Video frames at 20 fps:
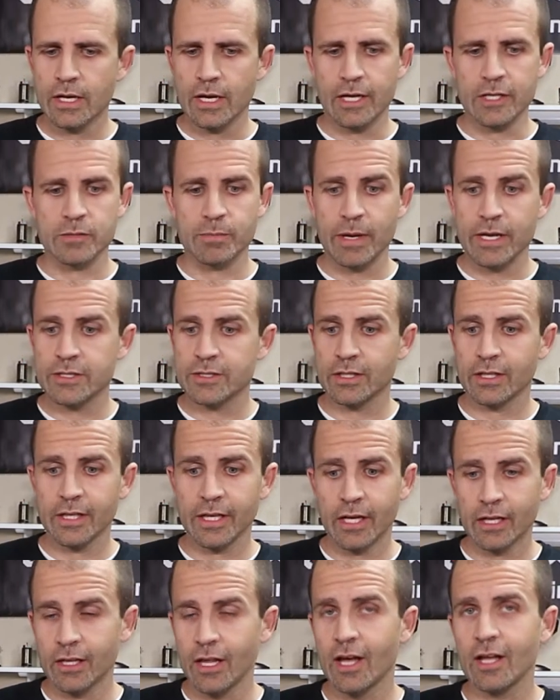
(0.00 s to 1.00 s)
It's
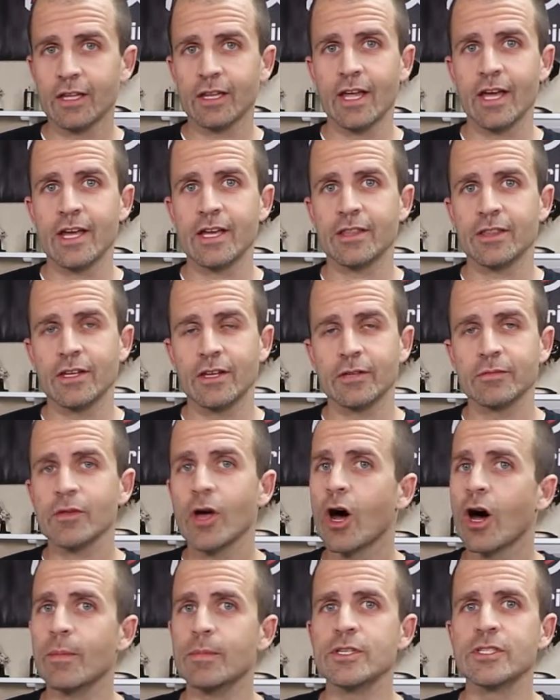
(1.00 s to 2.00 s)
basically a lot like the
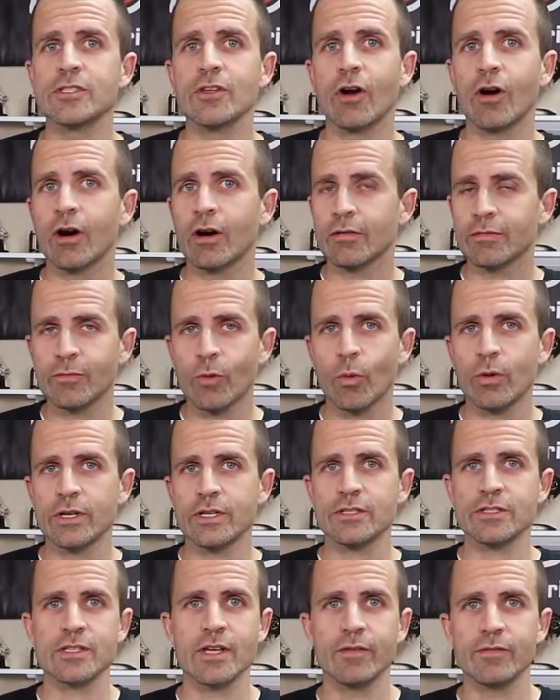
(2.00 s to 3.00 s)
HobbyStar
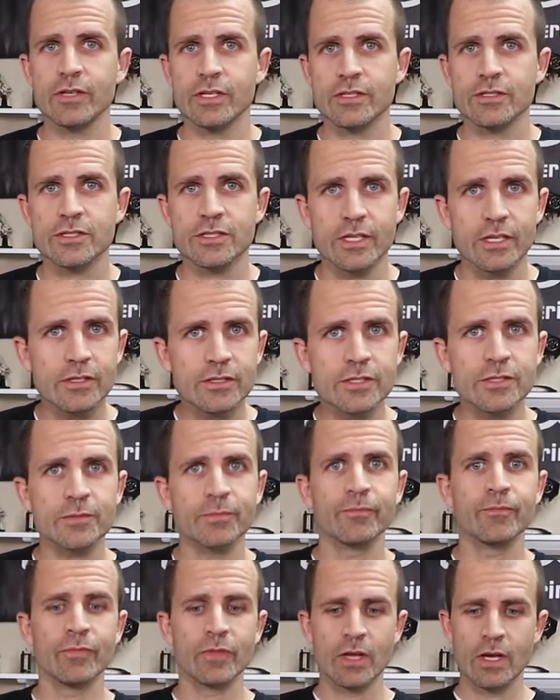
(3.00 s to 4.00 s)
4076.